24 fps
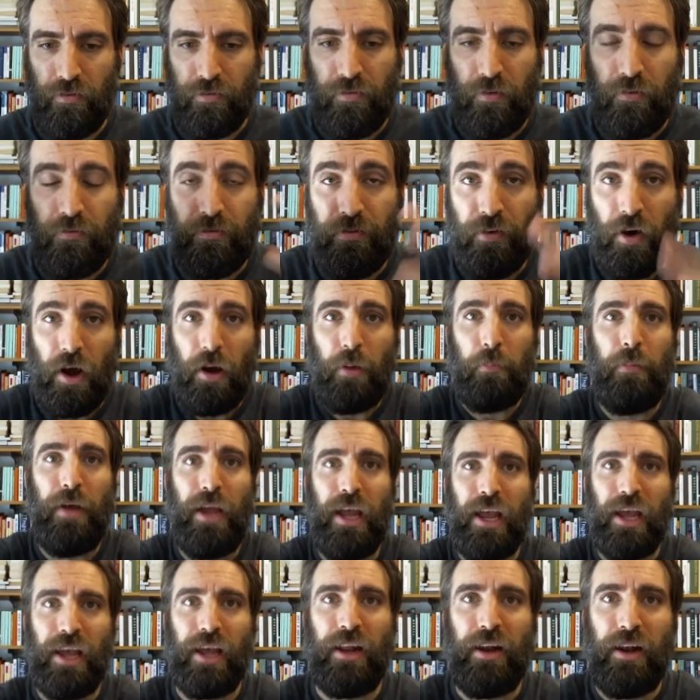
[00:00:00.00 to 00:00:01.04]
from
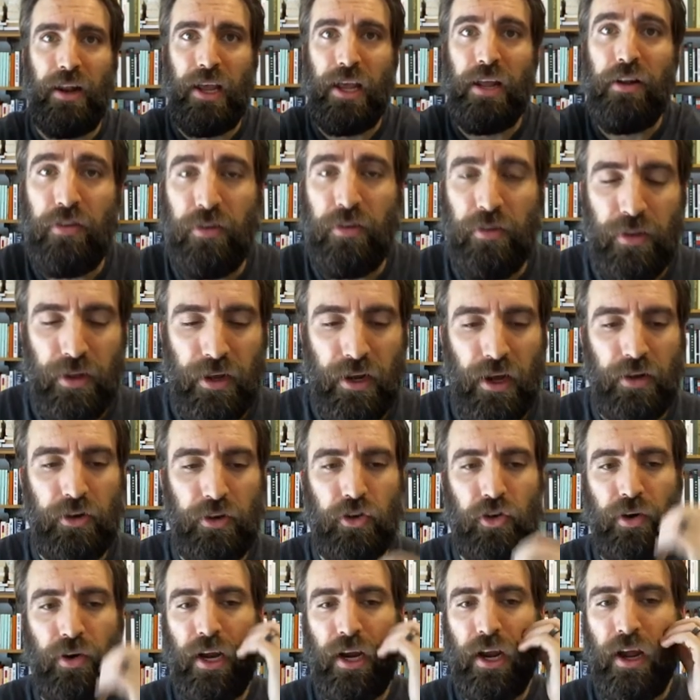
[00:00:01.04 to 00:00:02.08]
and into the
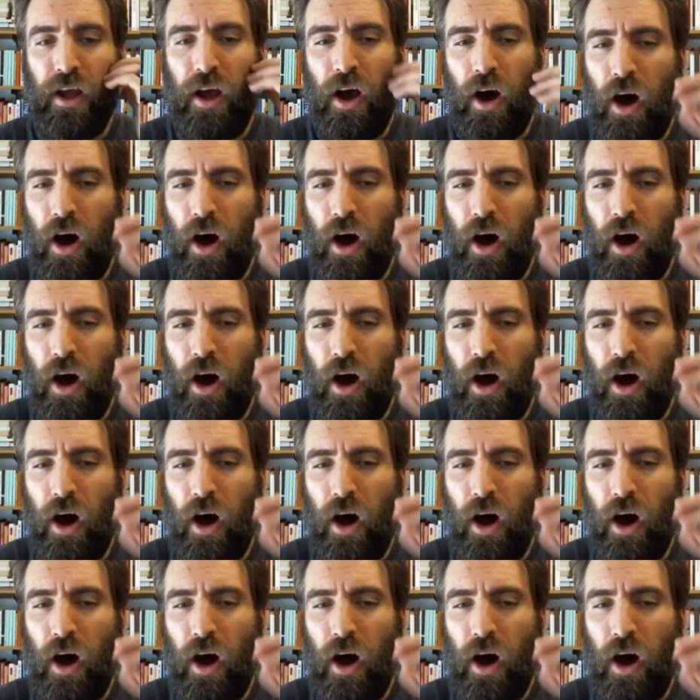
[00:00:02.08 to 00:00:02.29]
country.